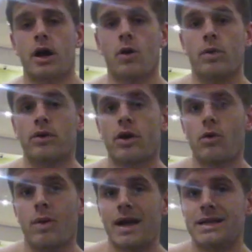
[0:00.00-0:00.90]
I will go
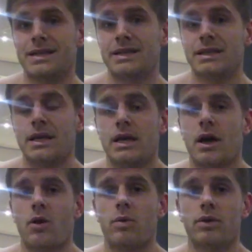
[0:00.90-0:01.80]
weighted,
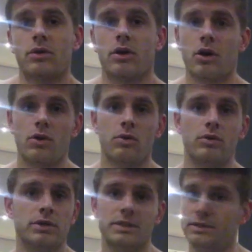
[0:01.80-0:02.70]
I will
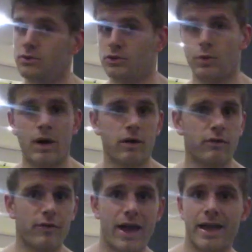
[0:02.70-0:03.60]
go
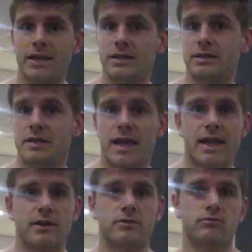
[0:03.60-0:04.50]
12, 8,
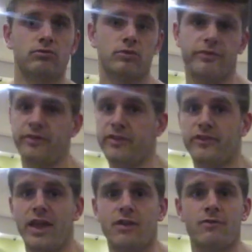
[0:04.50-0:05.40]
10,
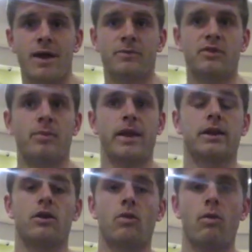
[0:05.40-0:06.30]
15 reps
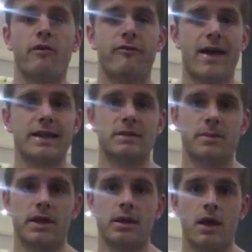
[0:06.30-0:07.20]
depending on what phase
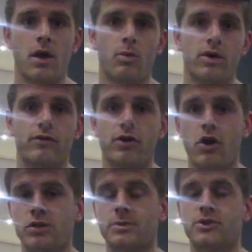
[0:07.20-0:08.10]
I'm in with
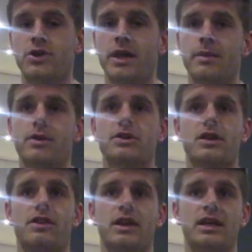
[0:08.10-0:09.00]
regards to my training, because I
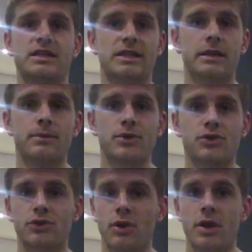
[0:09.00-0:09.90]
think it's still a
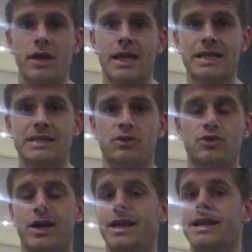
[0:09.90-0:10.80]
muscle, you can still
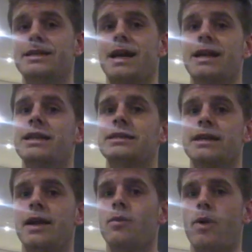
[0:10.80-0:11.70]
train it exactly the
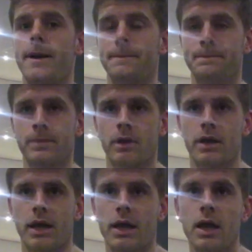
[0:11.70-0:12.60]
same way,
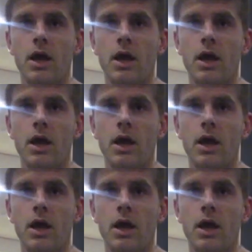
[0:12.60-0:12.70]
okay?